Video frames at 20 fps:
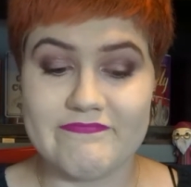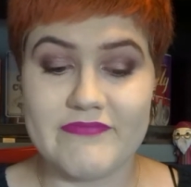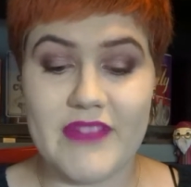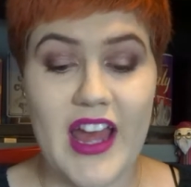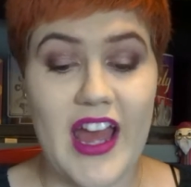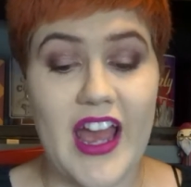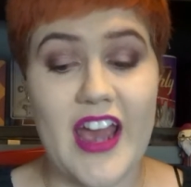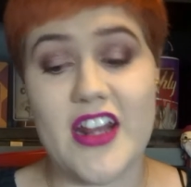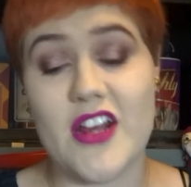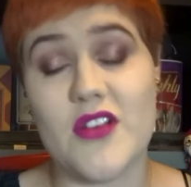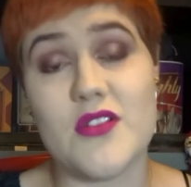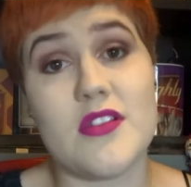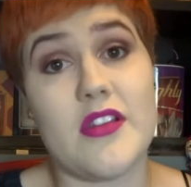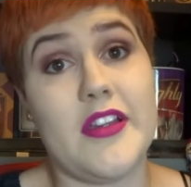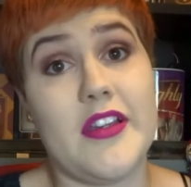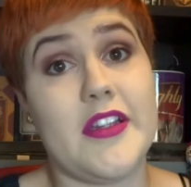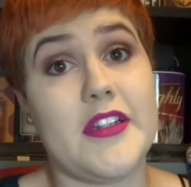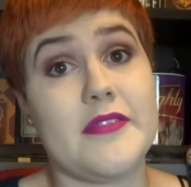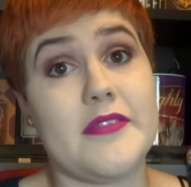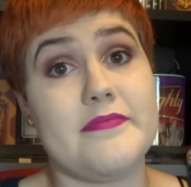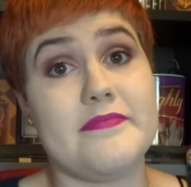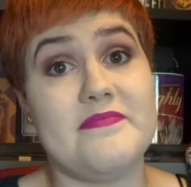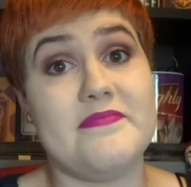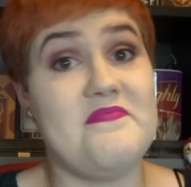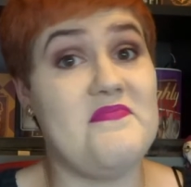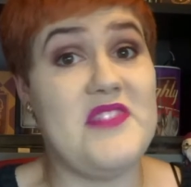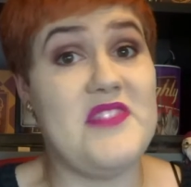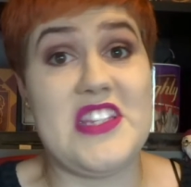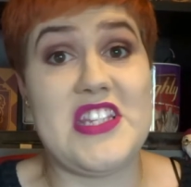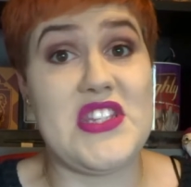And I was like,
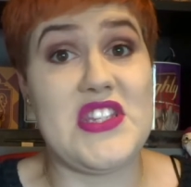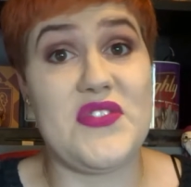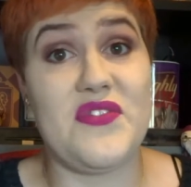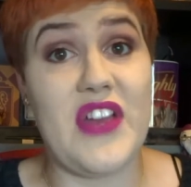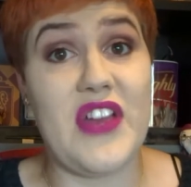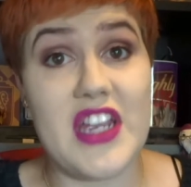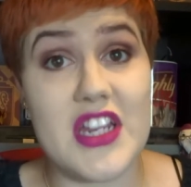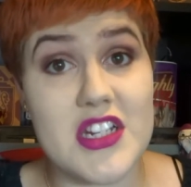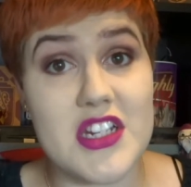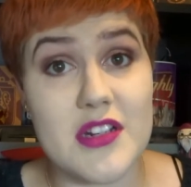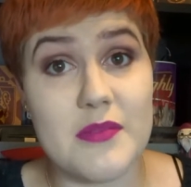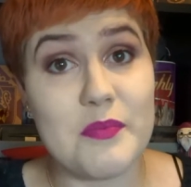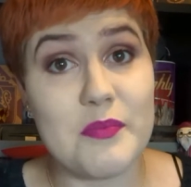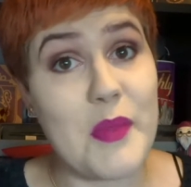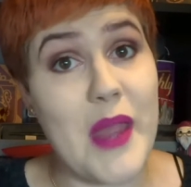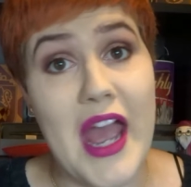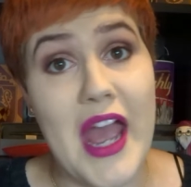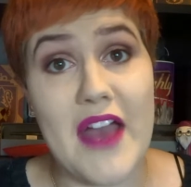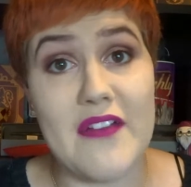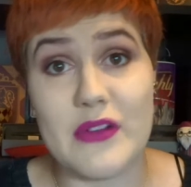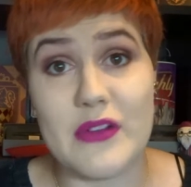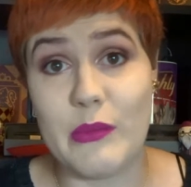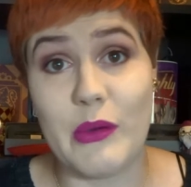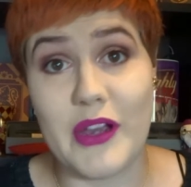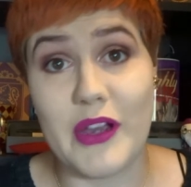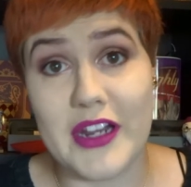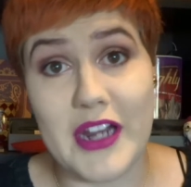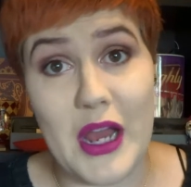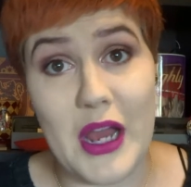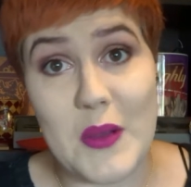this is fate. I have to
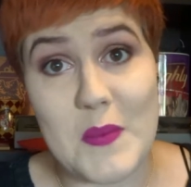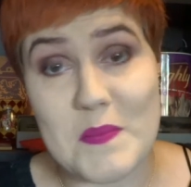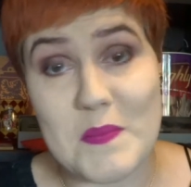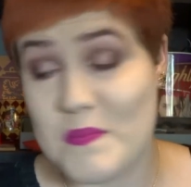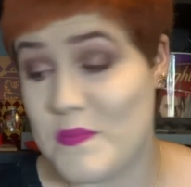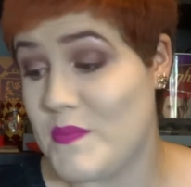buy it now.